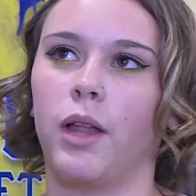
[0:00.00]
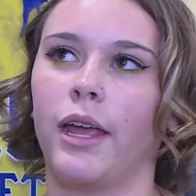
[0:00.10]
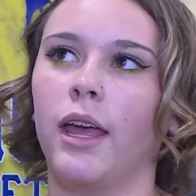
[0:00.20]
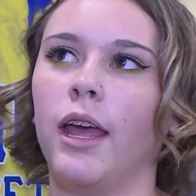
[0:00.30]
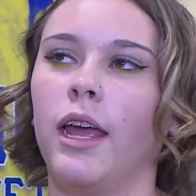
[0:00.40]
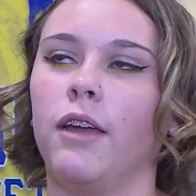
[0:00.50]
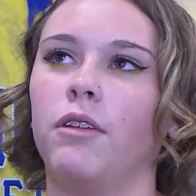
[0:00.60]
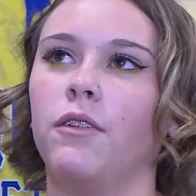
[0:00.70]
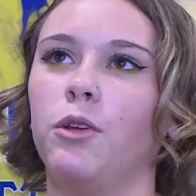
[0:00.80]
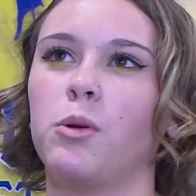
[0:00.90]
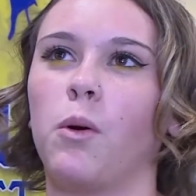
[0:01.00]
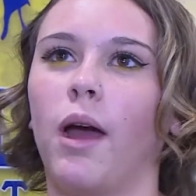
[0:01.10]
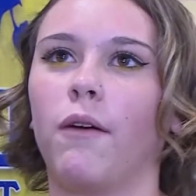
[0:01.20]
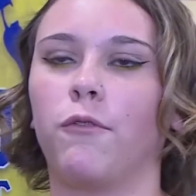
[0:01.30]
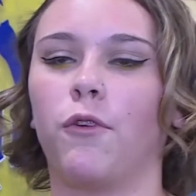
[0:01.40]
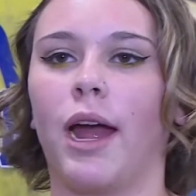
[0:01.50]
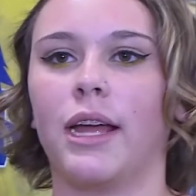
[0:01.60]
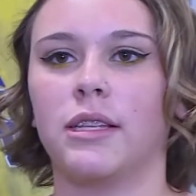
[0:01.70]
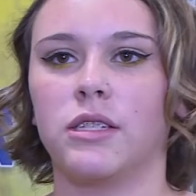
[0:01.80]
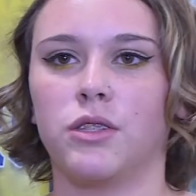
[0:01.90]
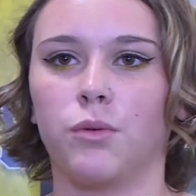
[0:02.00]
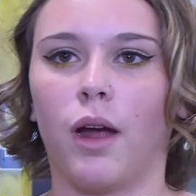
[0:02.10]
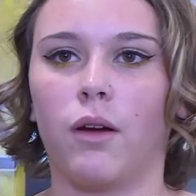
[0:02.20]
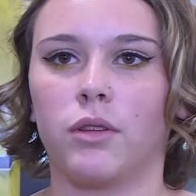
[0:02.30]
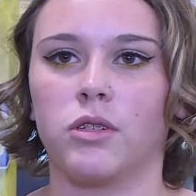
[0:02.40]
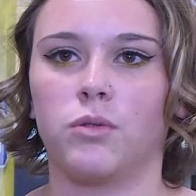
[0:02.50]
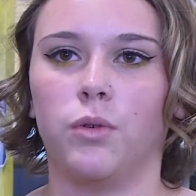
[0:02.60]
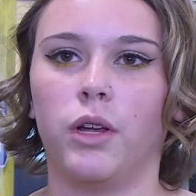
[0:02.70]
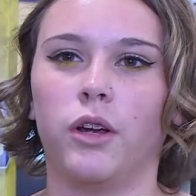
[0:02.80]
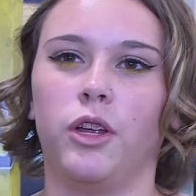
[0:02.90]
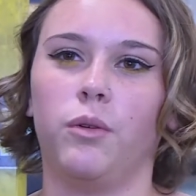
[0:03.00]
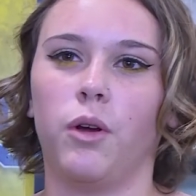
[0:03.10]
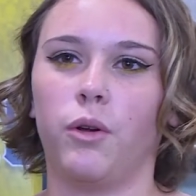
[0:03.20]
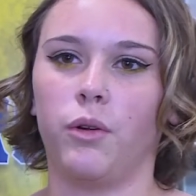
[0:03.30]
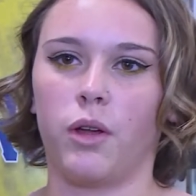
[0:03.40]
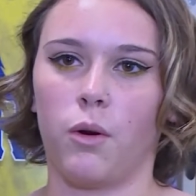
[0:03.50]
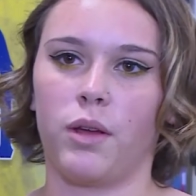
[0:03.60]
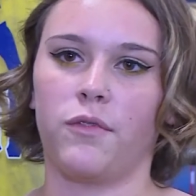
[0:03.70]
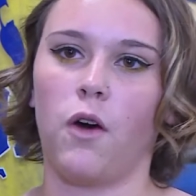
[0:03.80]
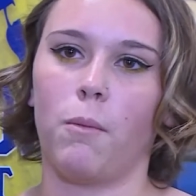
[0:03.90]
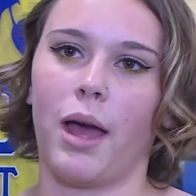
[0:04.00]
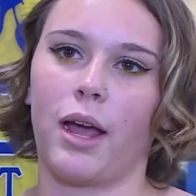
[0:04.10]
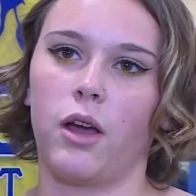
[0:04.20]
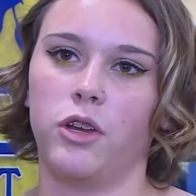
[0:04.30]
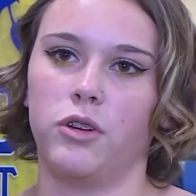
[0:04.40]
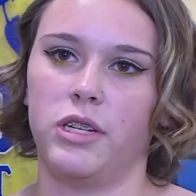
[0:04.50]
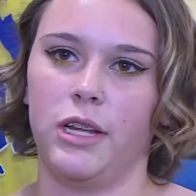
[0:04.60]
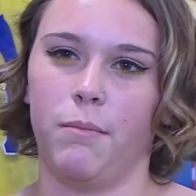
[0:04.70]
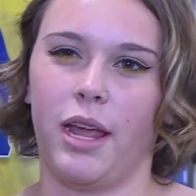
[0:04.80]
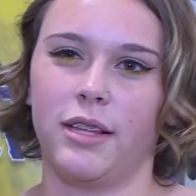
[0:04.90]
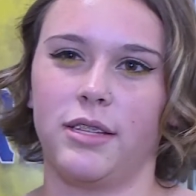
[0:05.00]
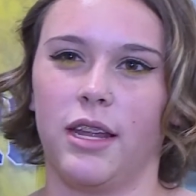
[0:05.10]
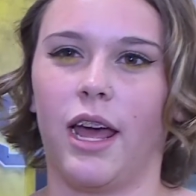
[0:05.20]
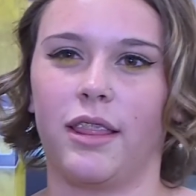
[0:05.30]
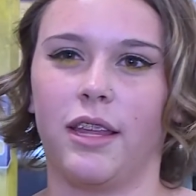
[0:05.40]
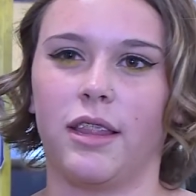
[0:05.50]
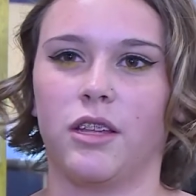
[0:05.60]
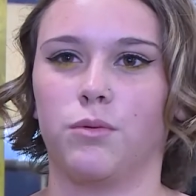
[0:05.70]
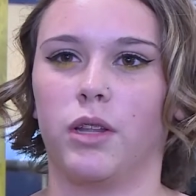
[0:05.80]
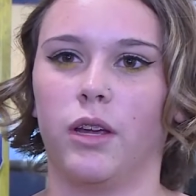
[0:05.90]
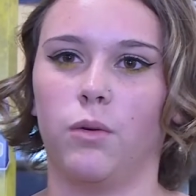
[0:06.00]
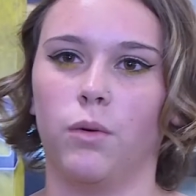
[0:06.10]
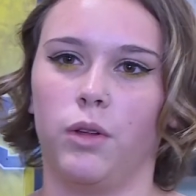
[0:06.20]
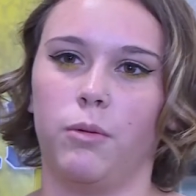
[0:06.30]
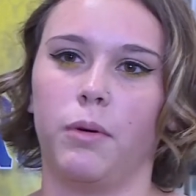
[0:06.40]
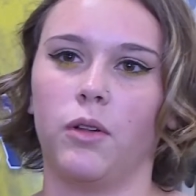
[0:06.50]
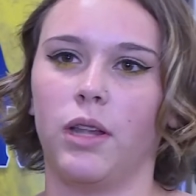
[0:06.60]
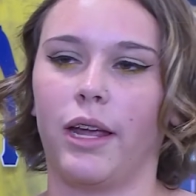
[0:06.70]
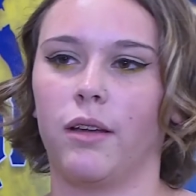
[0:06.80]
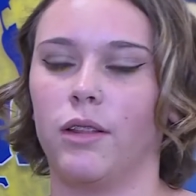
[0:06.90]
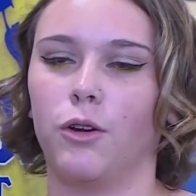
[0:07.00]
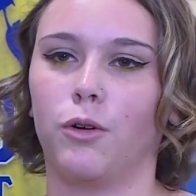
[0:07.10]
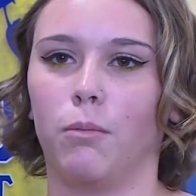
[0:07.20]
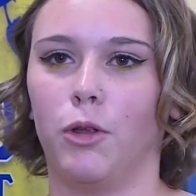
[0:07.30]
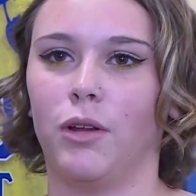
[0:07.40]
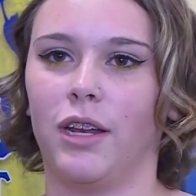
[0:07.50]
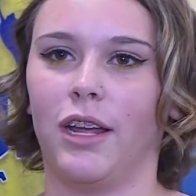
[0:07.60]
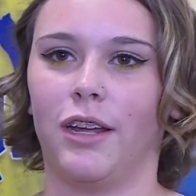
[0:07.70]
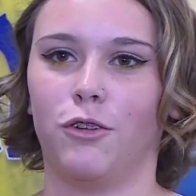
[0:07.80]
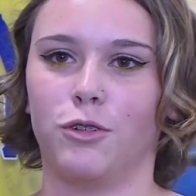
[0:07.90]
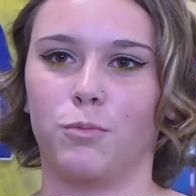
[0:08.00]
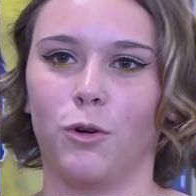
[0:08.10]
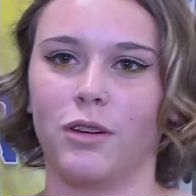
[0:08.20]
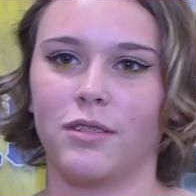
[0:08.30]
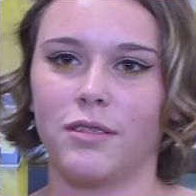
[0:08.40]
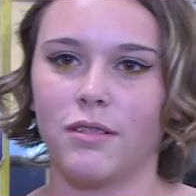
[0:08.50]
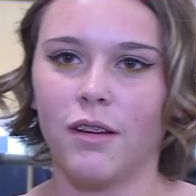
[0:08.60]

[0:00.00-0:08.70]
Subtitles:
Like, even if you don't have friends throughout the school year, you know you can always fall back on your teammates. And I think that's really cool. You build like a little community in your sports.